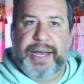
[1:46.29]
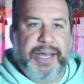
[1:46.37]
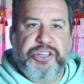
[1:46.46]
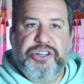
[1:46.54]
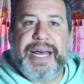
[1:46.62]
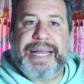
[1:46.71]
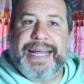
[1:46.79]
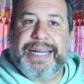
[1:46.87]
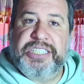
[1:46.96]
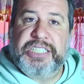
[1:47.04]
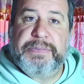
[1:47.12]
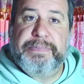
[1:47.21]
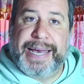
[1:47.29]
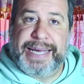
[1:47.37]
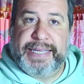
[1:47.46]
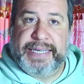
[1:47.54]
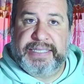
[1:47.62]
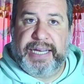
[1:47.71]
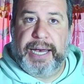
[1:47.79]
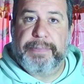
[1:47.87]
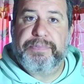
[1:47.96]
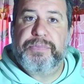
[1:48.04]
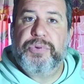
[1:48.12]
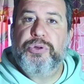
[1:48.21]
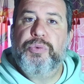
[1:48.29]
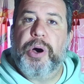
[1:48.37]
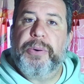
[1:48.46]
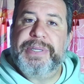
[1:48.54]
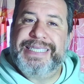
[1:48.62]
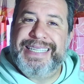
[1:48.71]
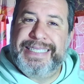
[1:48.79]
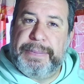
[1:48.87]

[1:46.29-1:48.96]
You're not allowed to just make things up. You always need